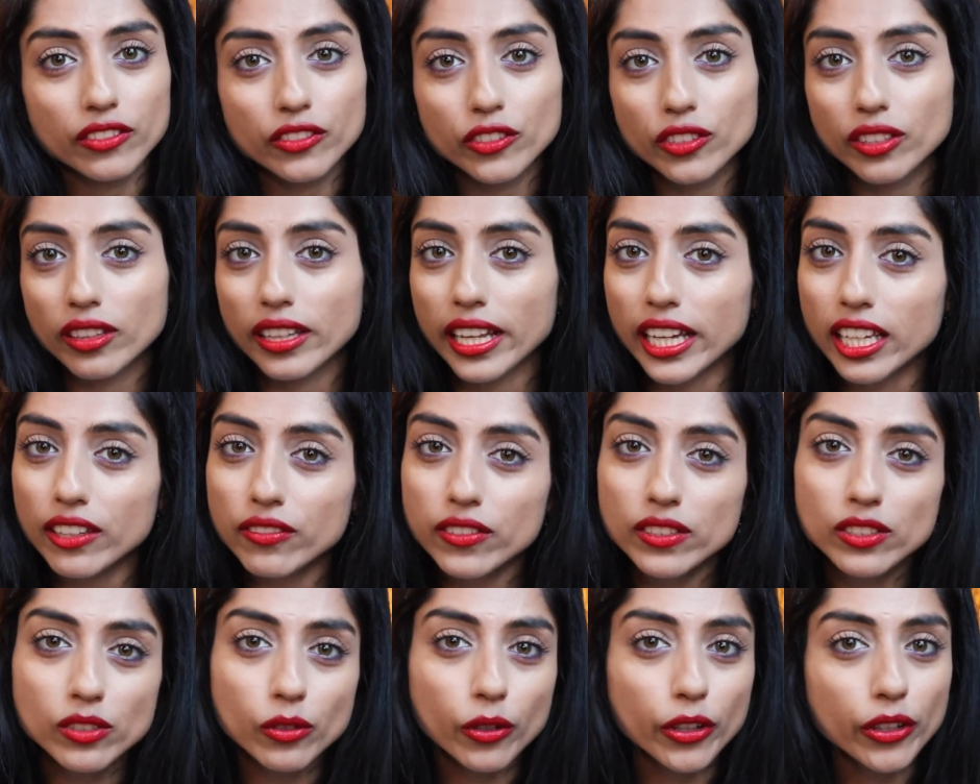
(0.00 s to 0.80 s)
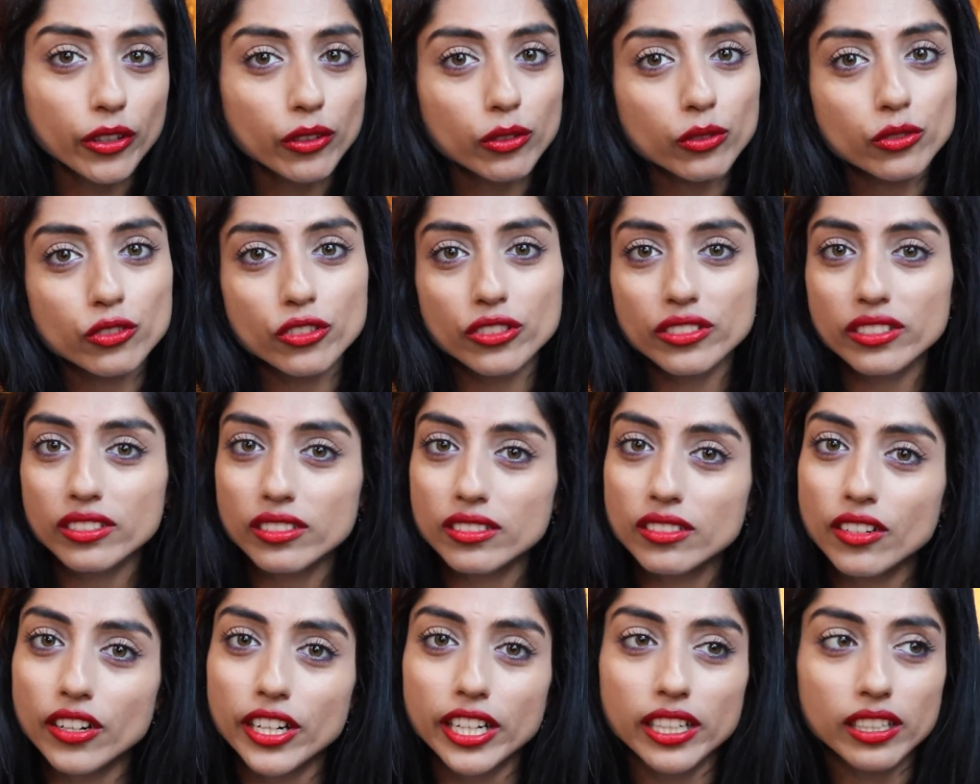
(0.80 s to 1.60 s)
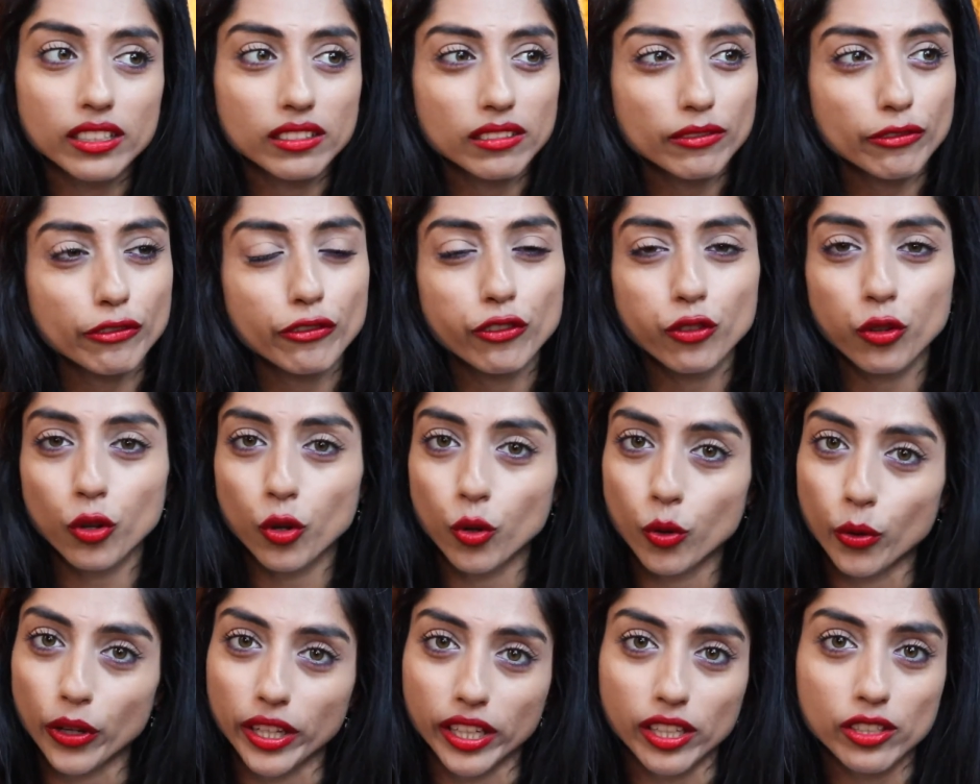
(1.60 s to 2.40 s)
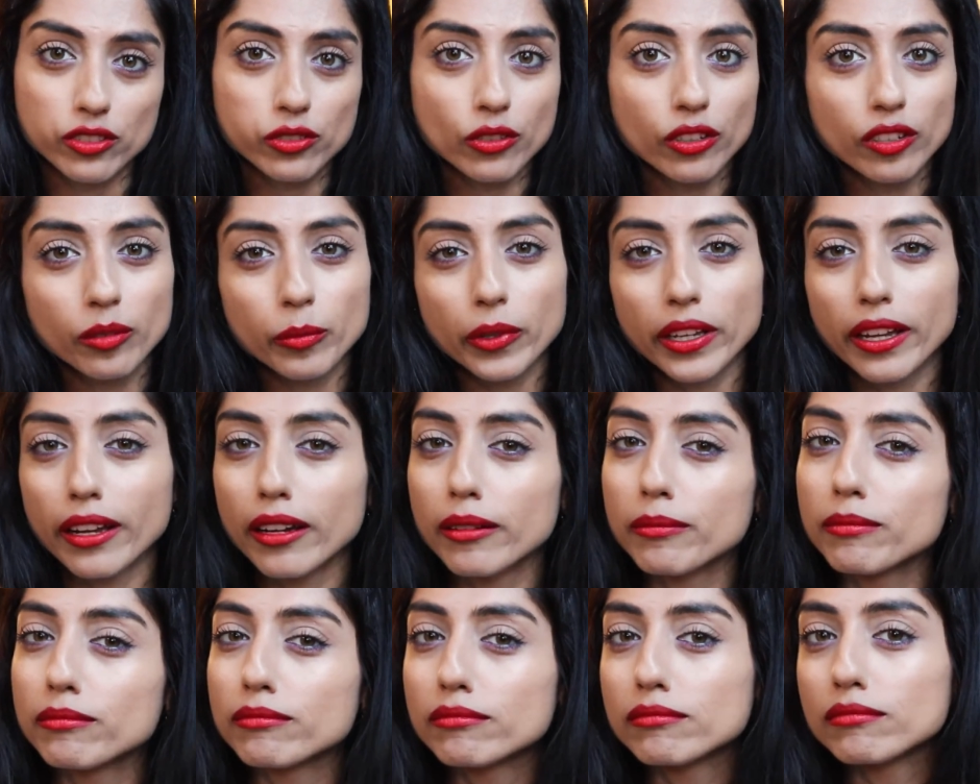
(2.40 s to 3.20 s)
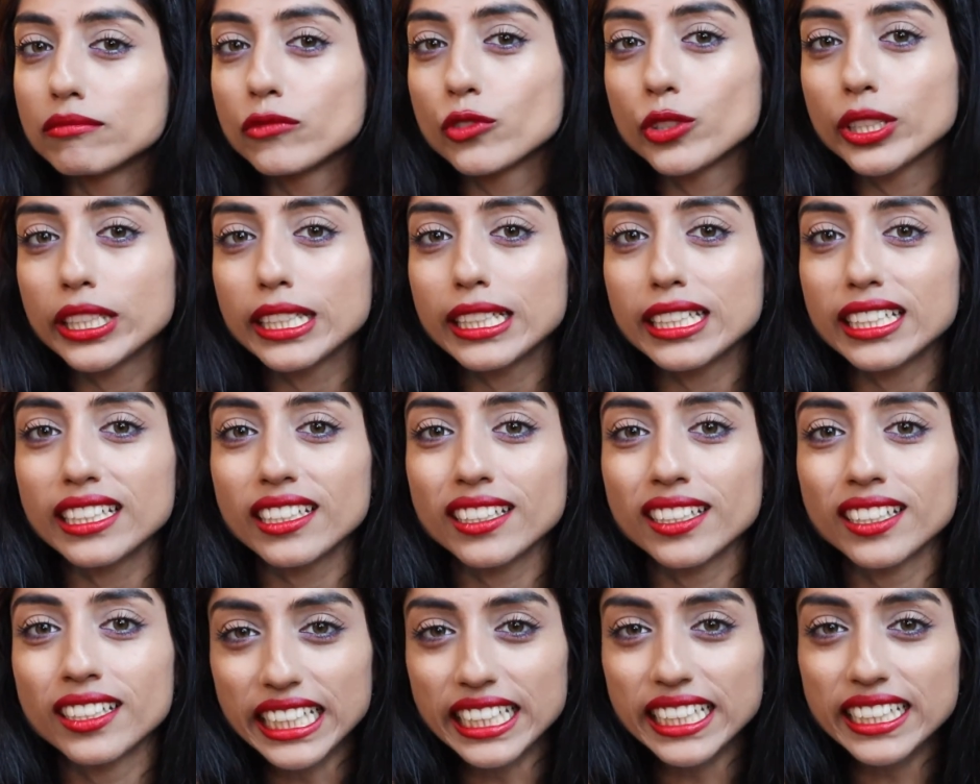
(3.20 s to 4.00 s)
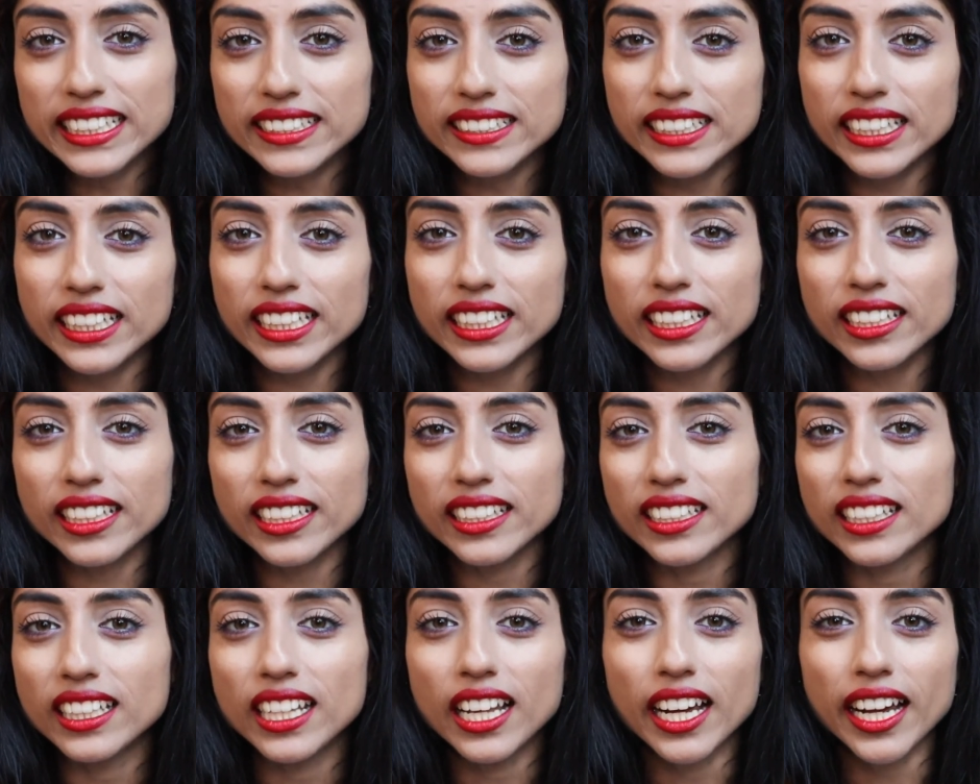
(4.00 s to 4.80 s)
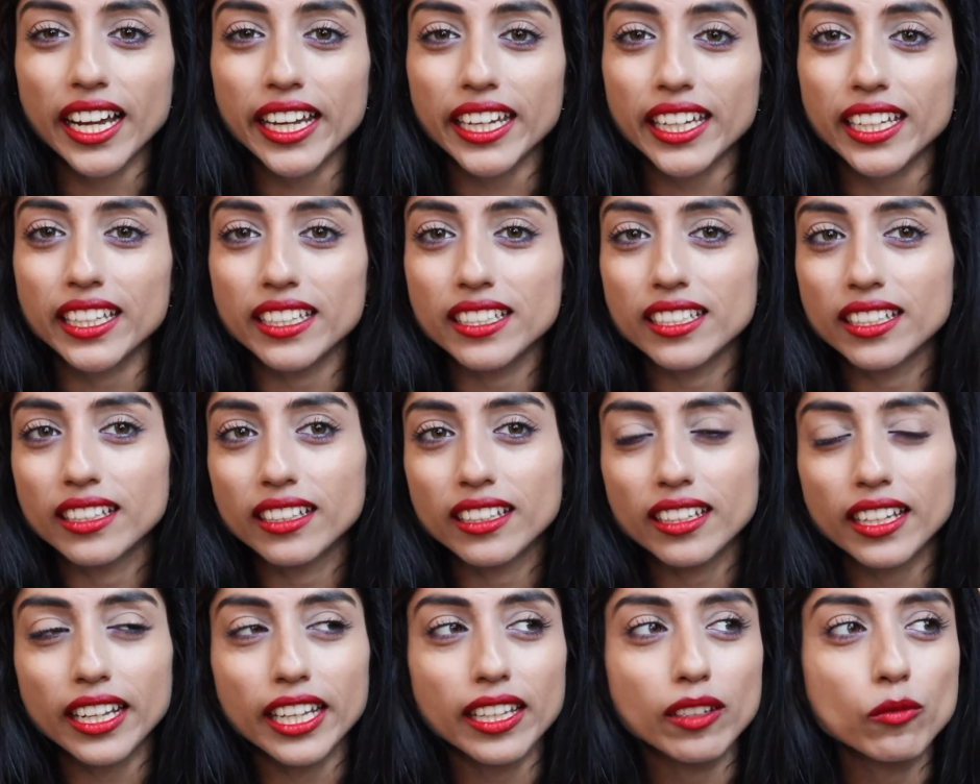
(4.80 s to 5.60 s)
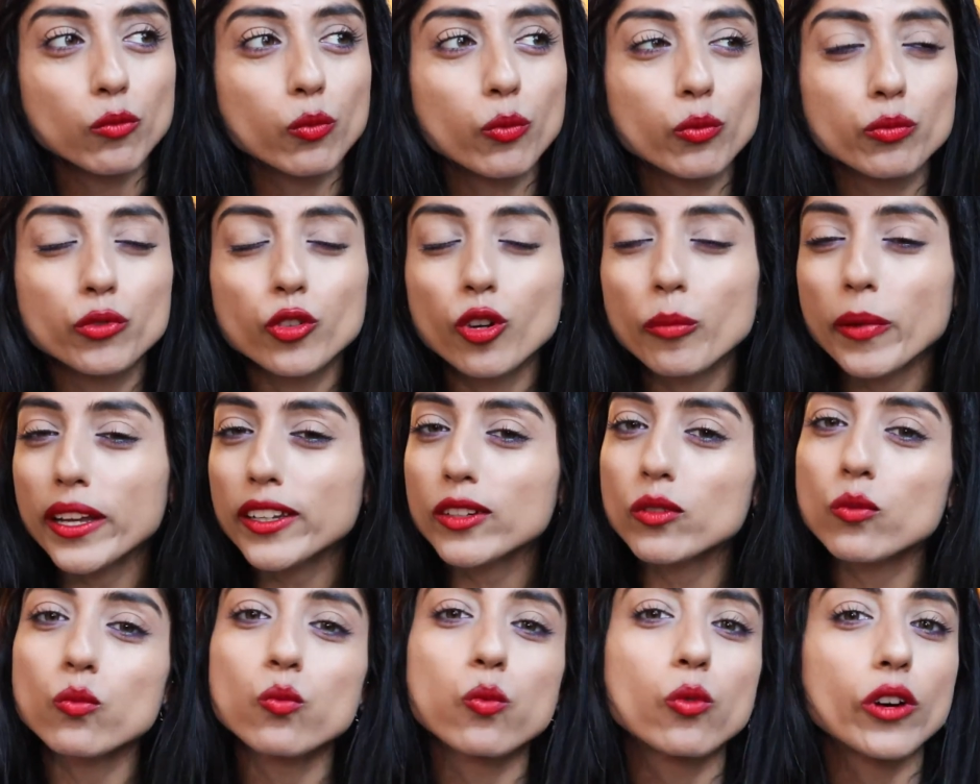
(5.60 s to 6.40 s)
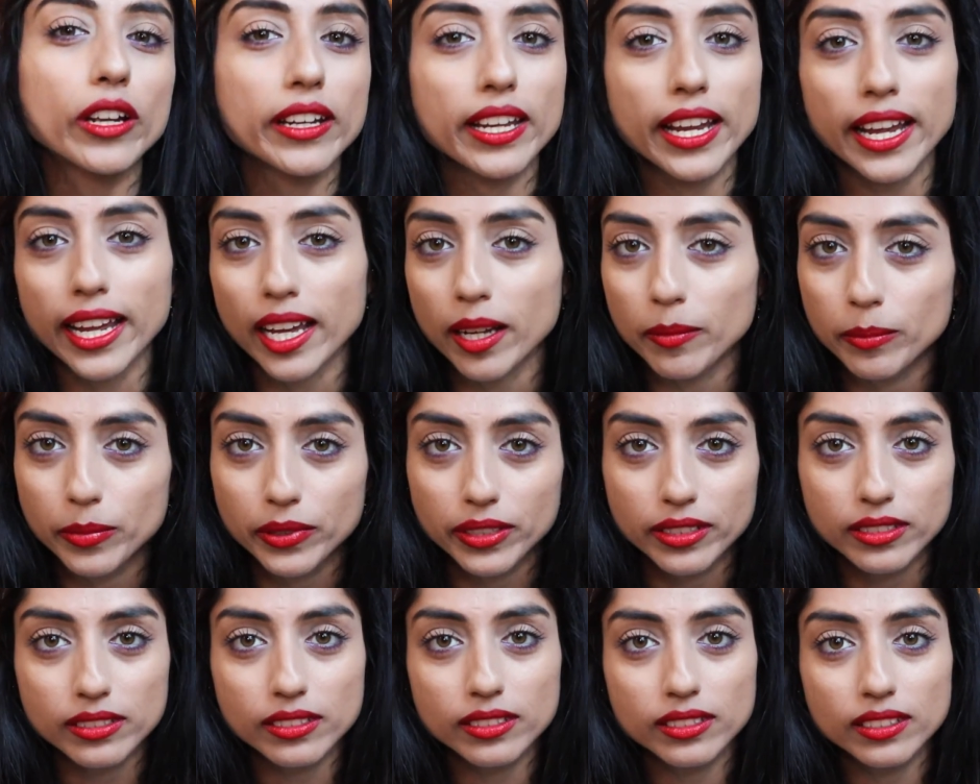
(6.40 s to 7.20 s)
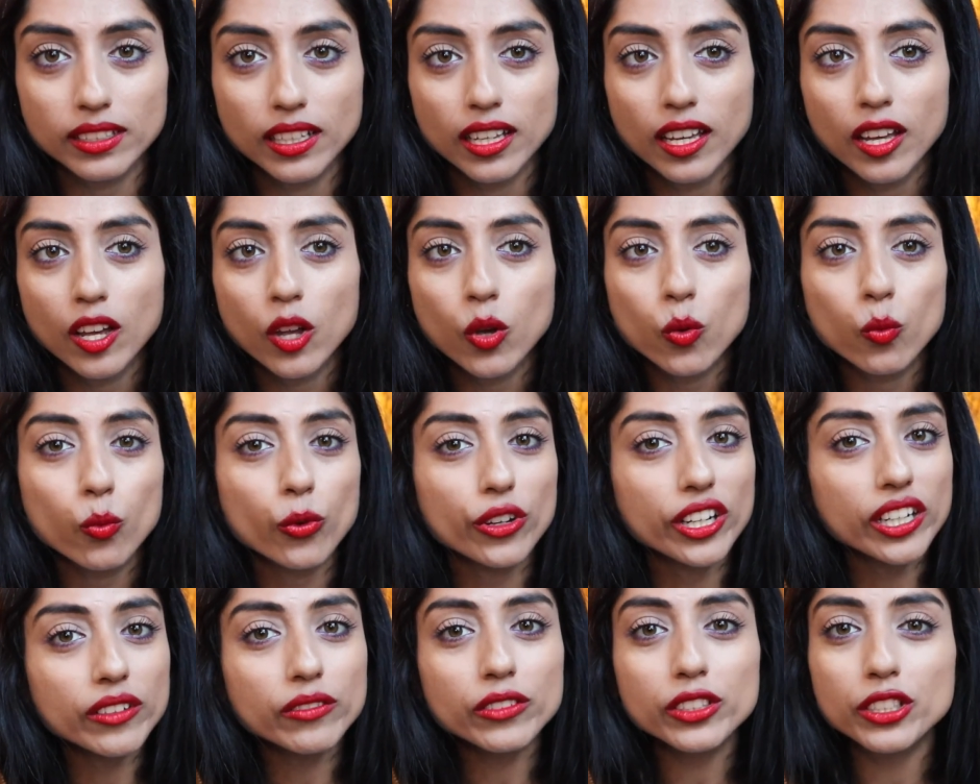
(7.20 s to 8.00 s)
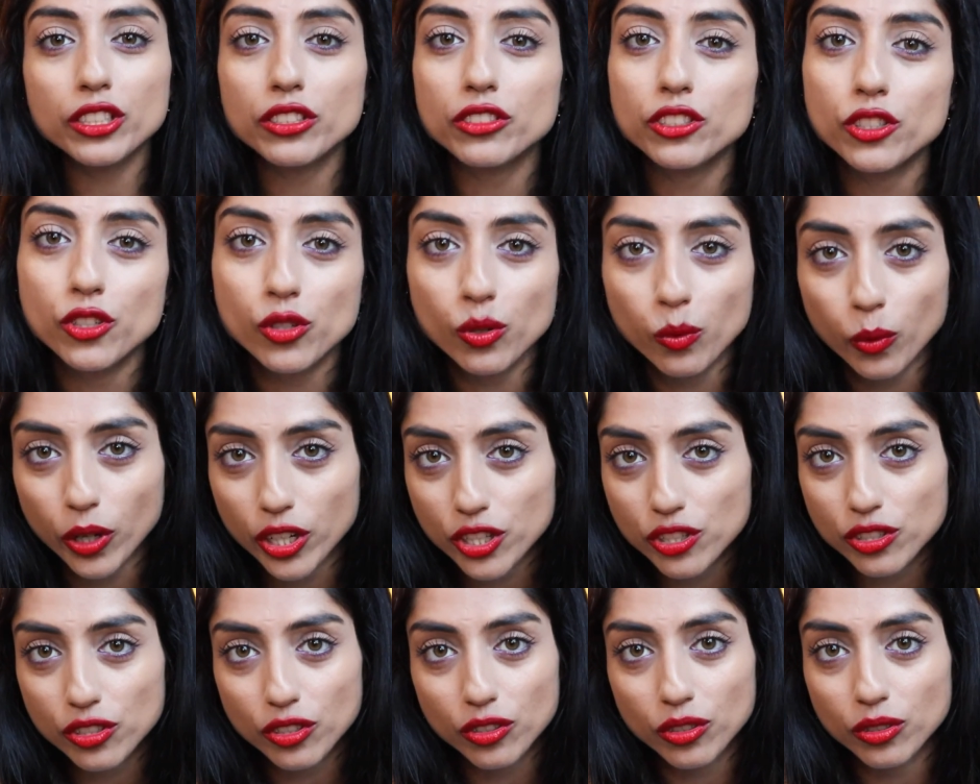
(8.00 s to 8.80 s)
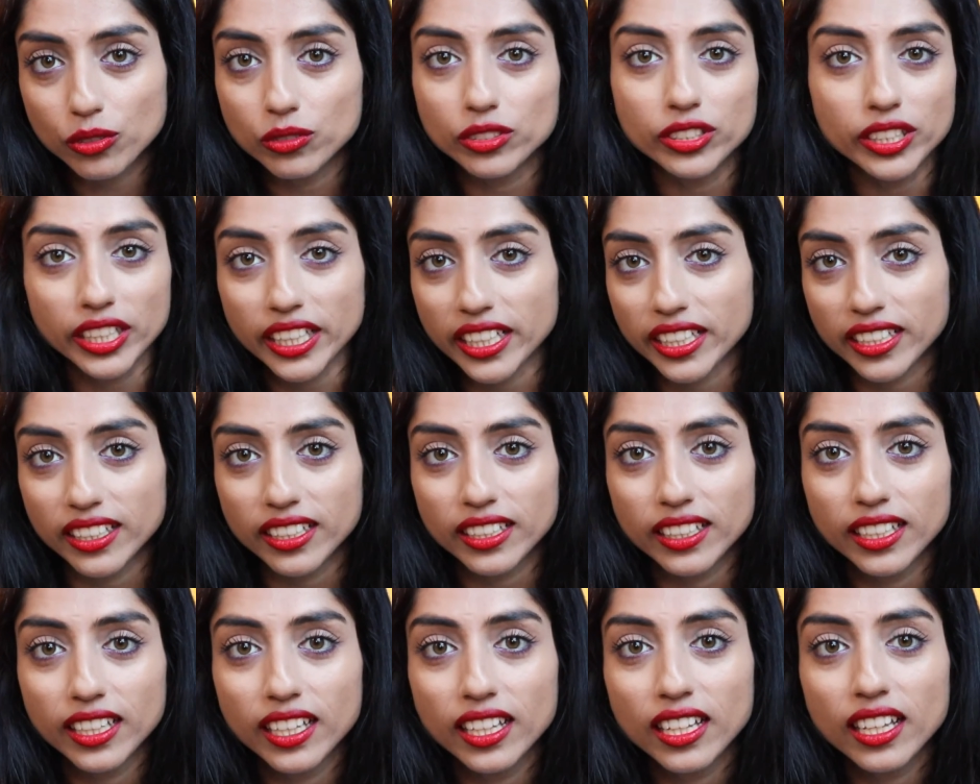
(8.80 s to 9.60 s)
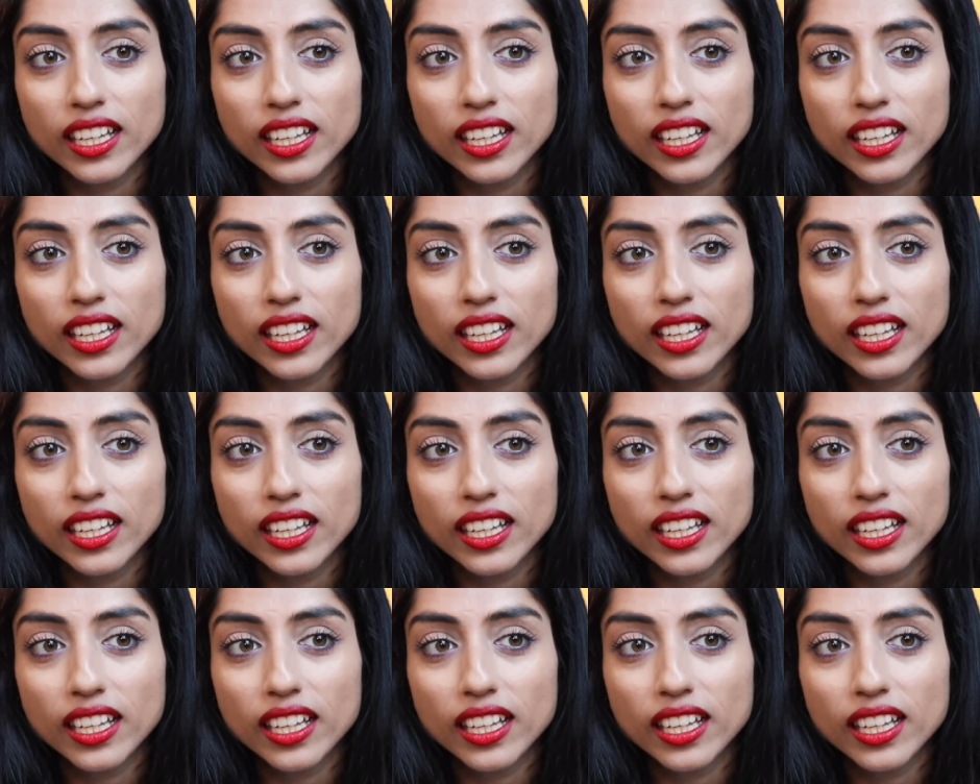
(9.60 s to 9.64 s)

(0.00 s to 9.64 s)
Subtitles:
life is going to just start flowing. It's going to become really easy and light. Like, no matter what happens, whatever the situation you're in,